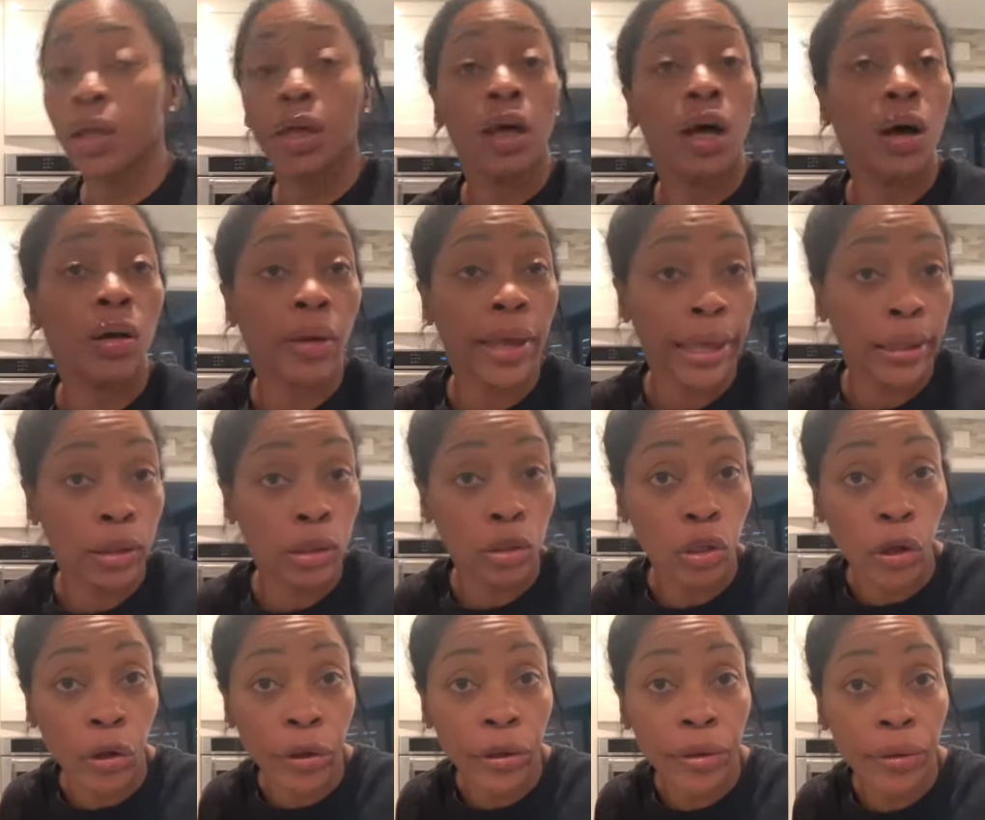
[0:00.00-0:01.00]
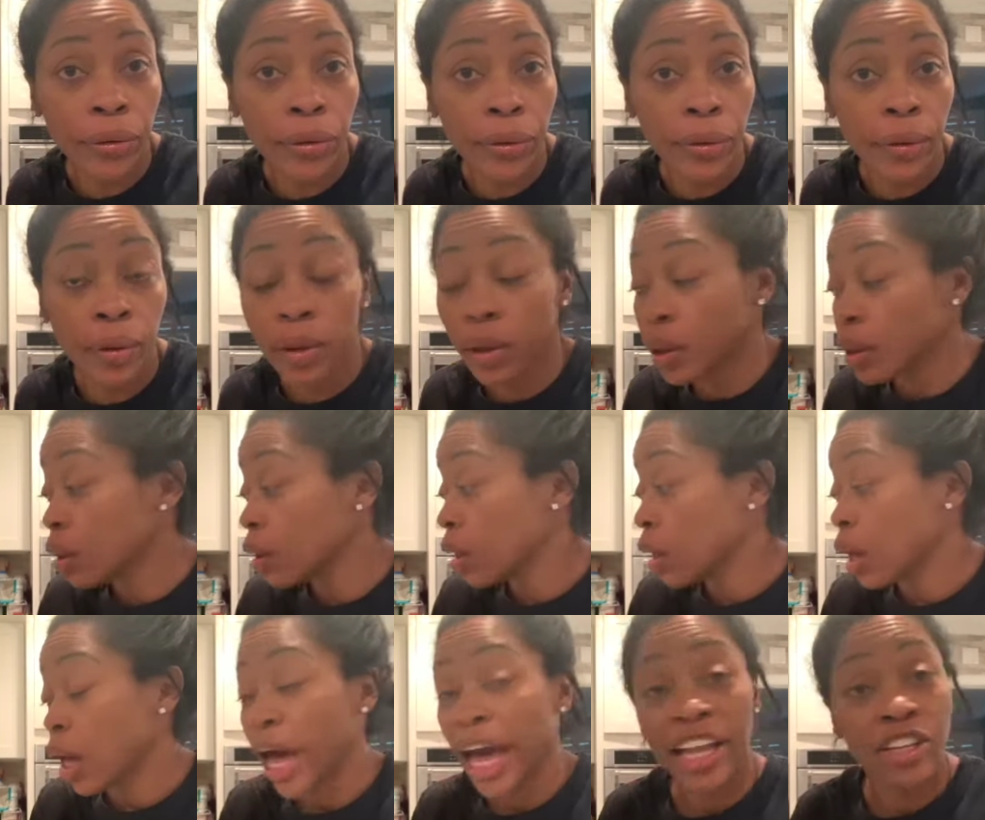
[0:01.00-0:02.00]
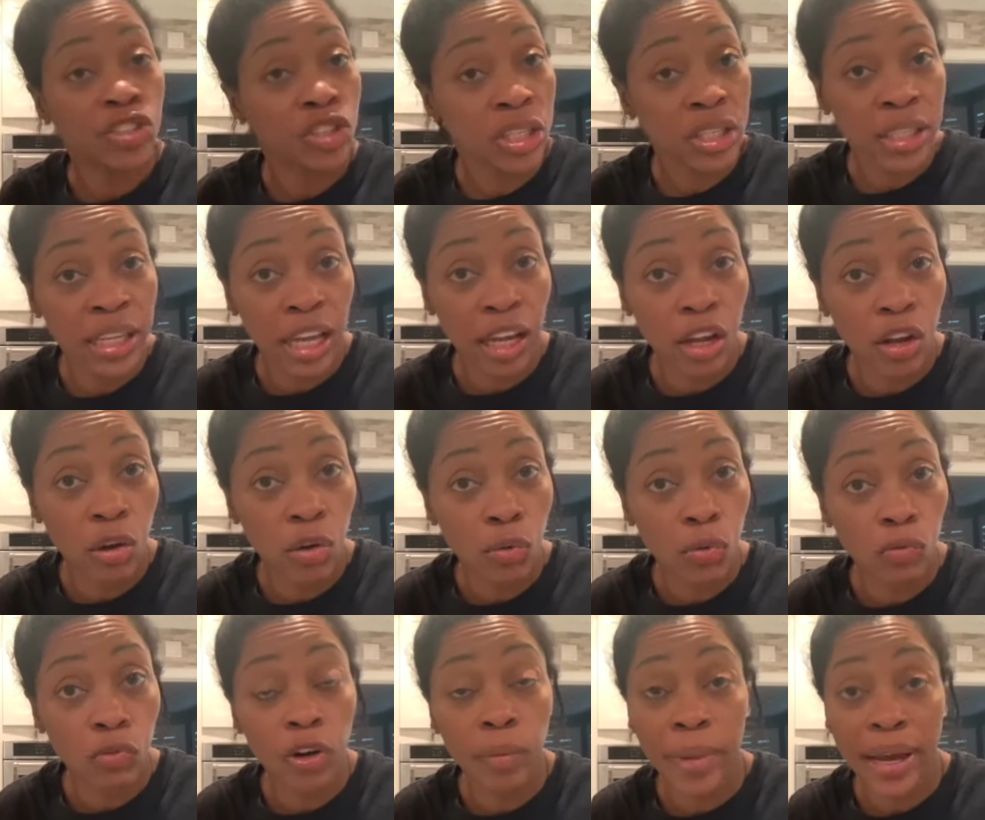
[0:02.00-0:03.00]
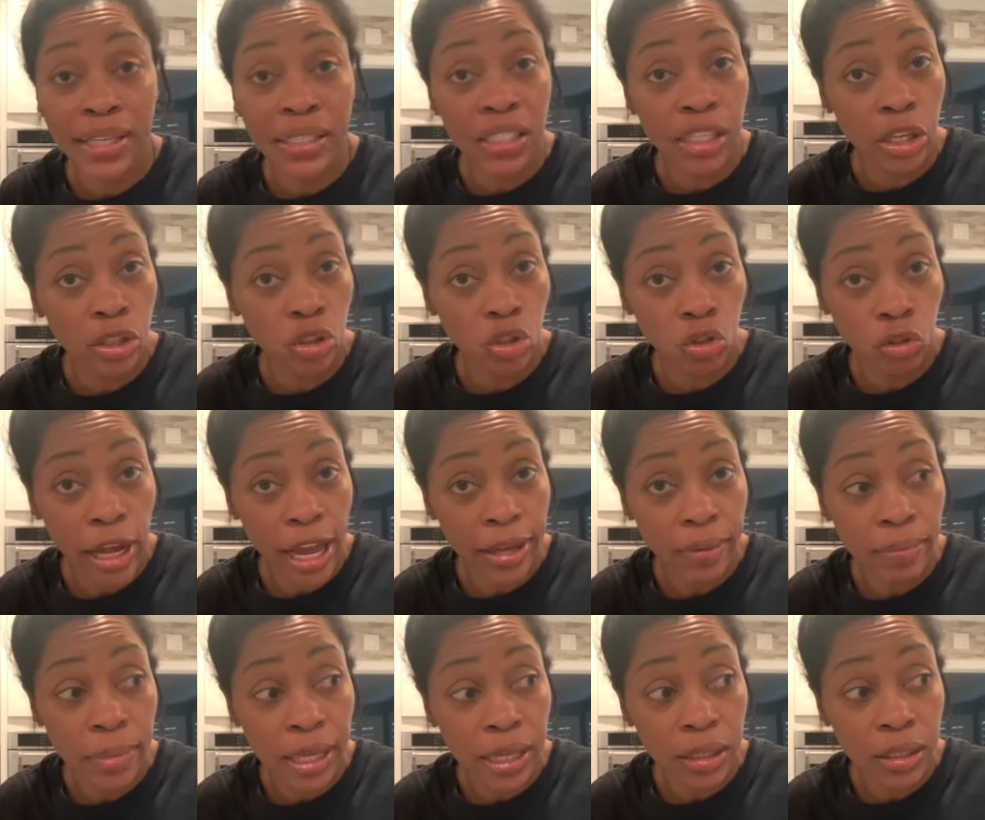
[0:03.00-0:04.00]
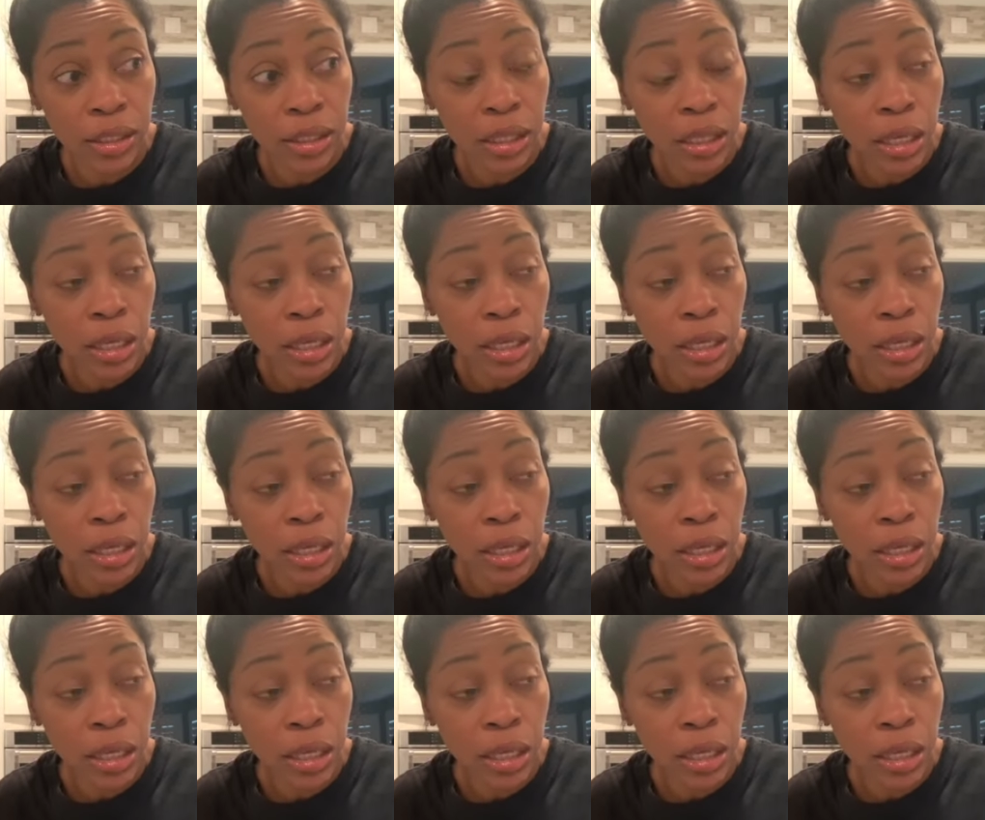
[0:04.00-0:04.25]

Okay, look, I just got home from my son's track meet.